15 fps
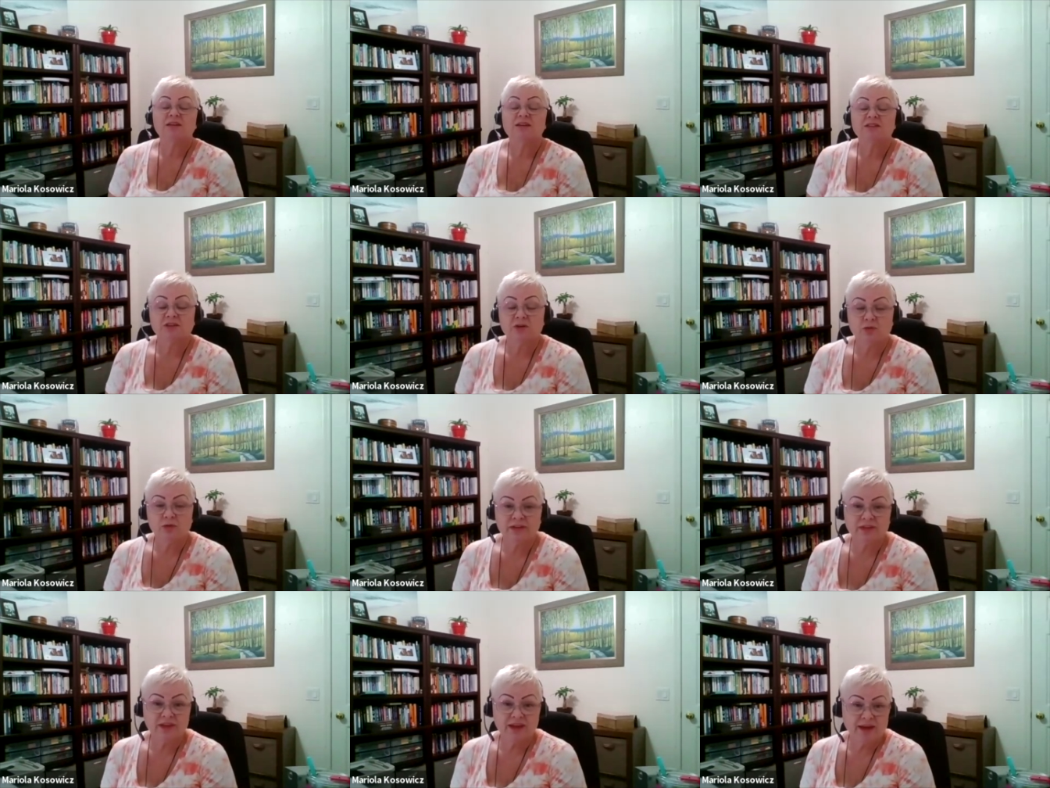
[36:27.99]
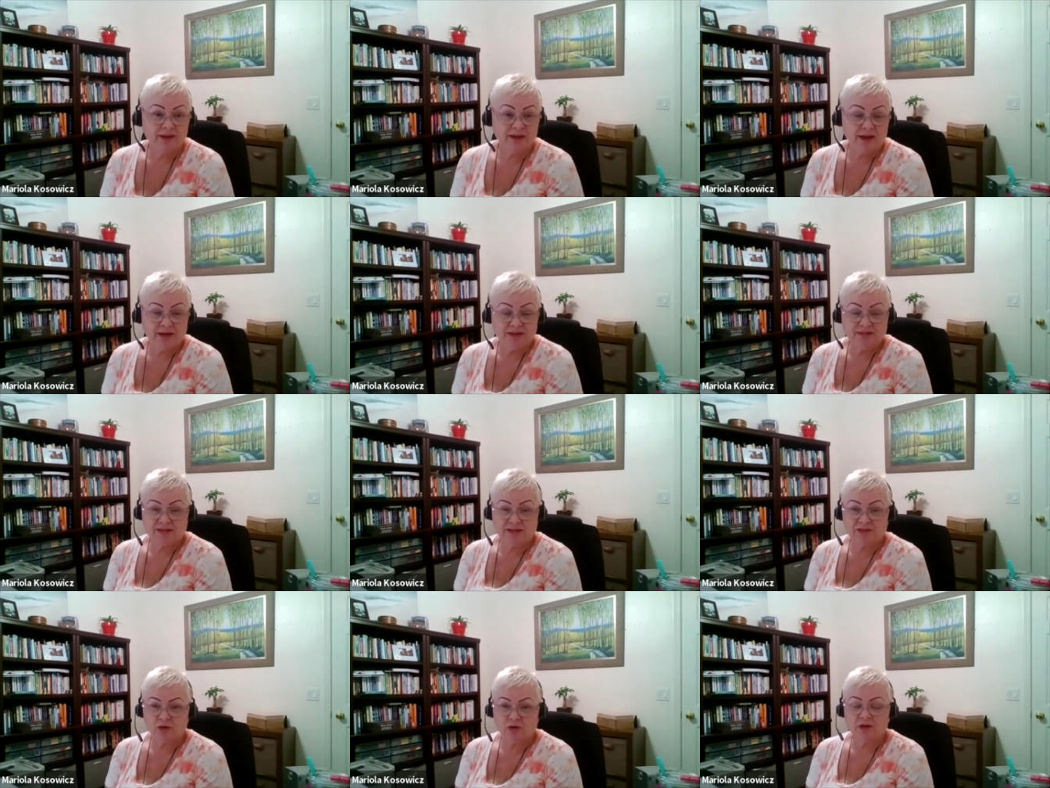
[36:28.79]
So one day I
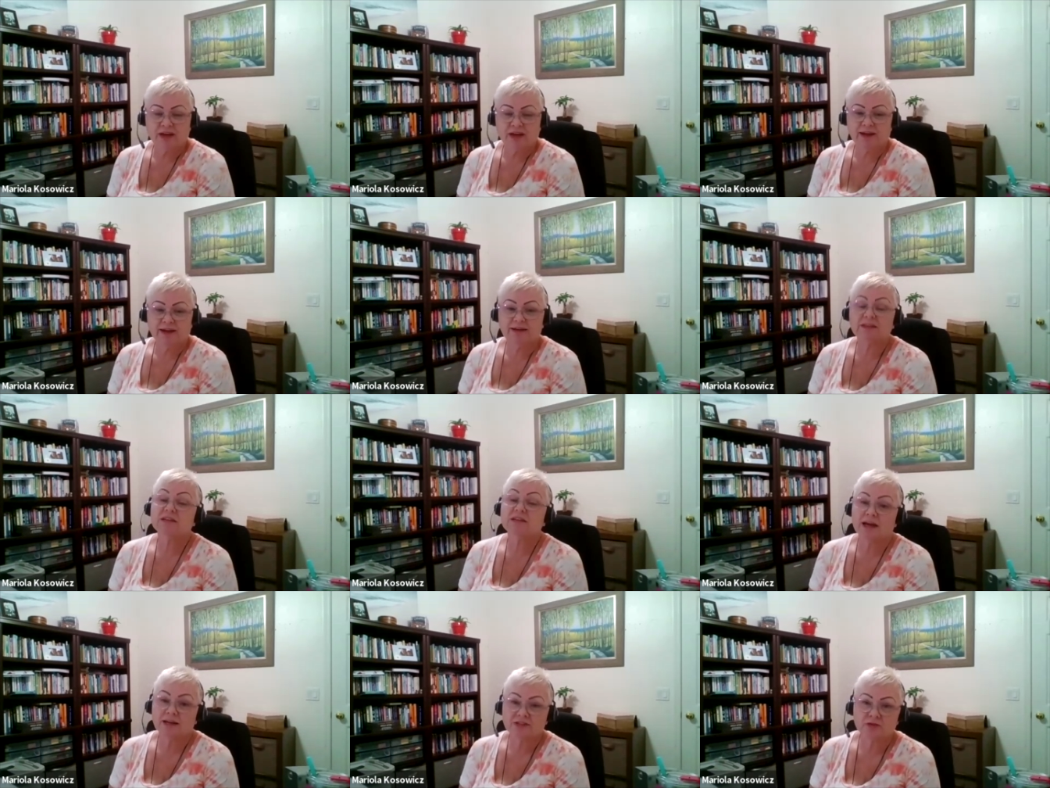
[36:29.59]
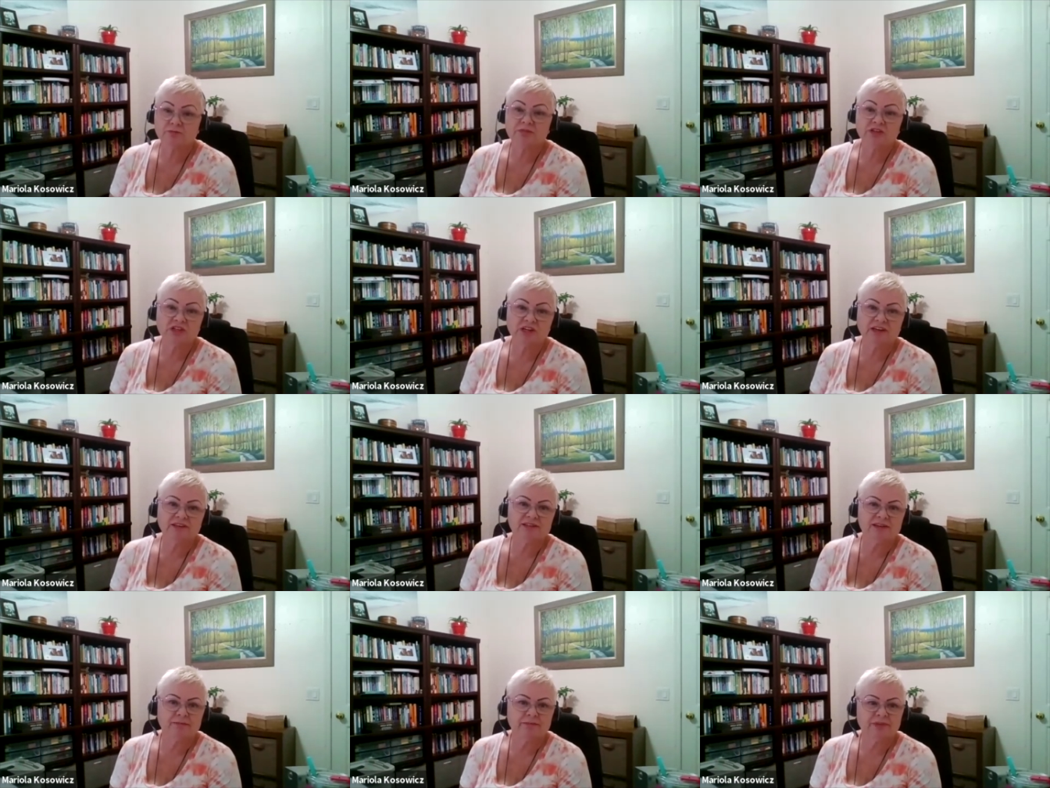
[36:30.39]
said, okay, it has to be changed
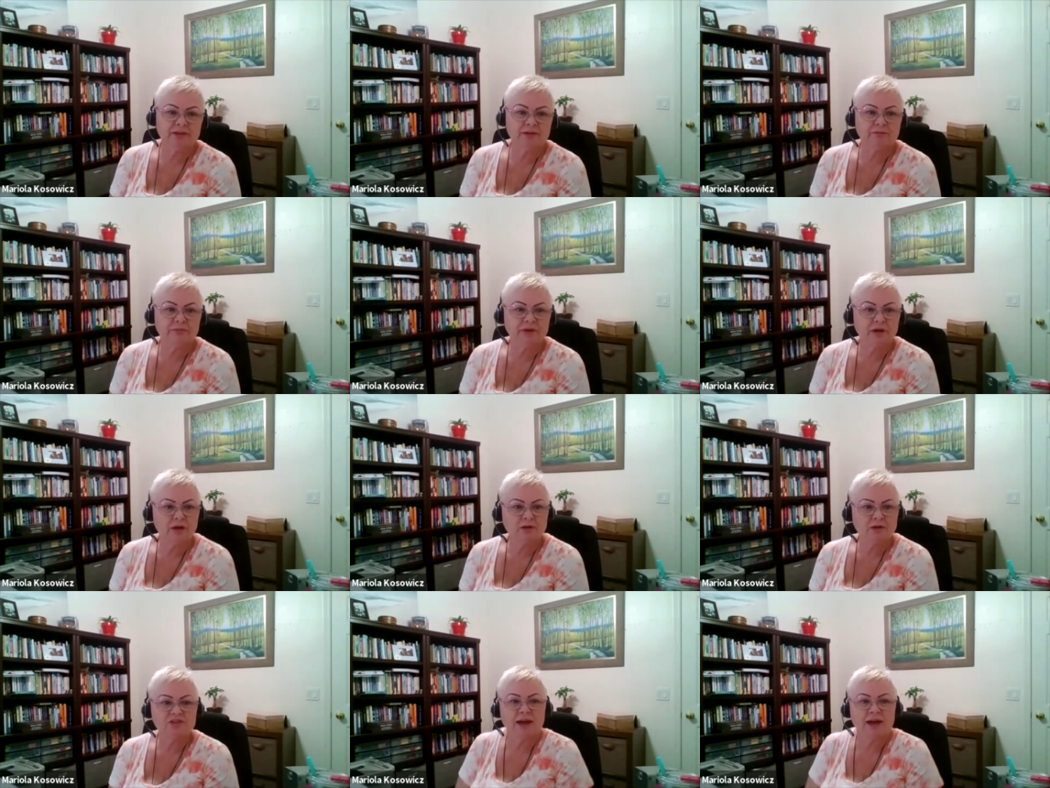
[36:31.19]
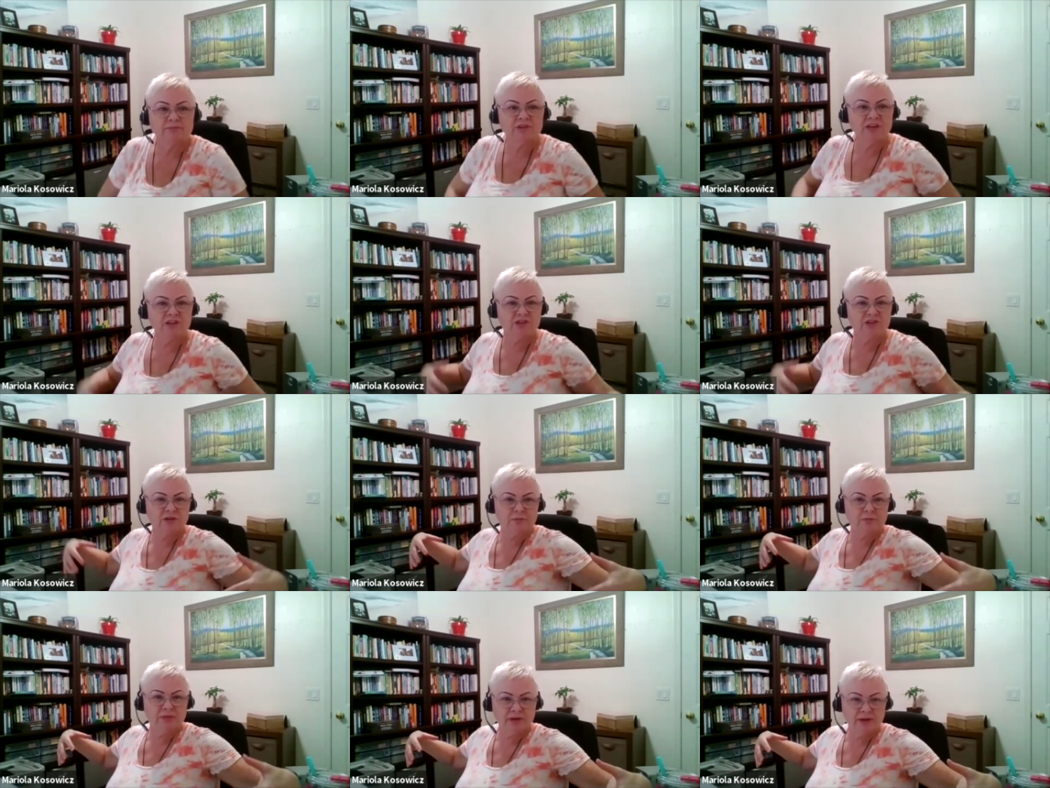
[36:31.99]
something because I'm getting
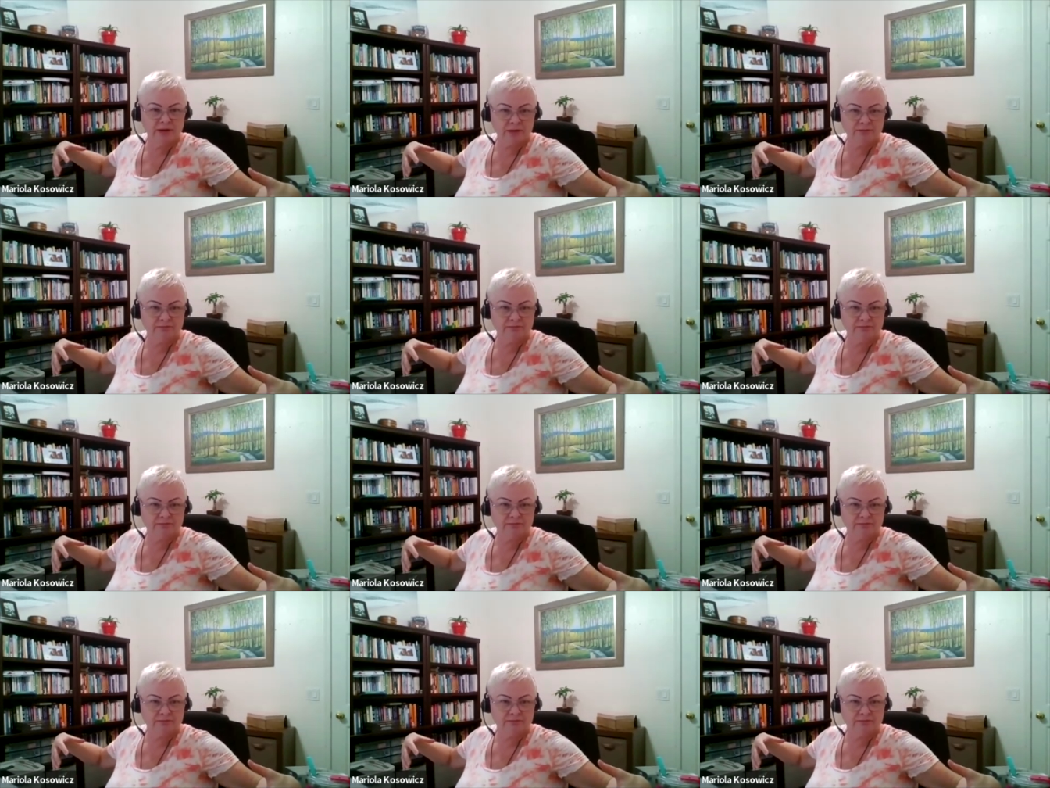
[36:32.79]
bigger.